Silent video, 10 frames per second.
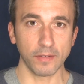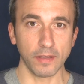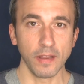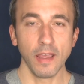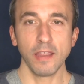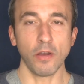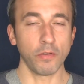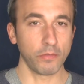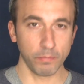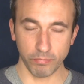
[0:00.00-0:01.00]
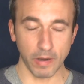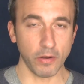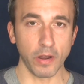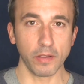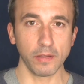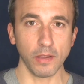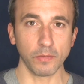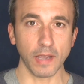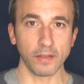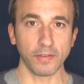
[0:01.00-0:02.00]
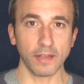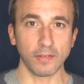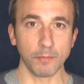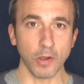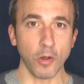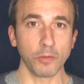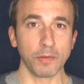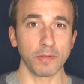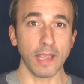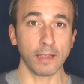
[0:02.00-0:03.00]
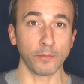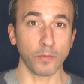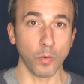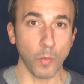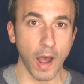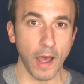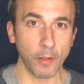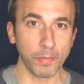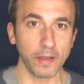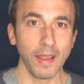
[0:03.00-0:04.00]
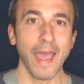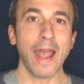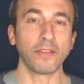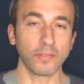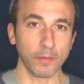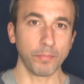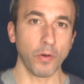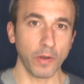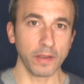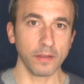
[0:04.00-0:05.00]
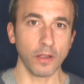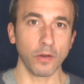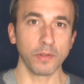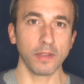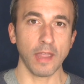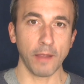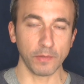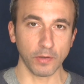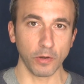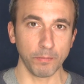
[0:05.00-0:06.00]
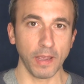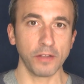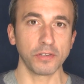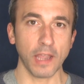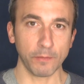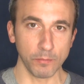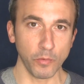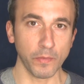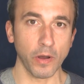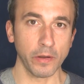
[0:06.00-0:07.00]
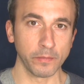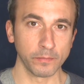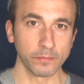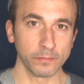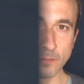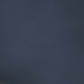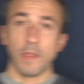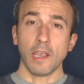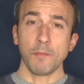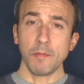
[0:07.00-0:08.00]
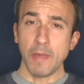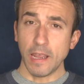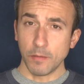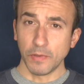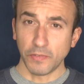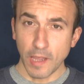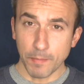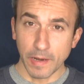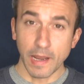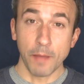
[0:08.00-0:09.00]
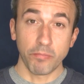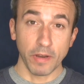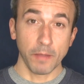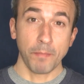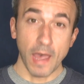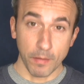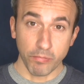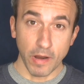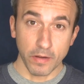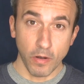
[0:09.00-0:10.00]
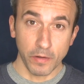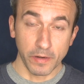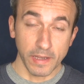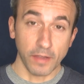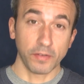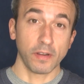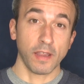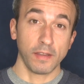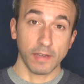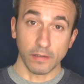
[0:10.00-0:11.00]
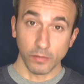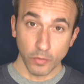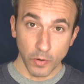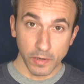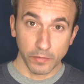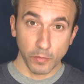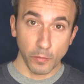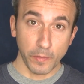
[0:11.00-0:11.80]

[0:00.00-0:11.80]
And Brett Gardner, it's kind of sad to see him go. He's been with the Yankees for a while, but at some point, you have to turn page and you have to move on. And they could be making a mistake by not bringing back Brett Gardner. Yes, he's getting a little long in the tooth.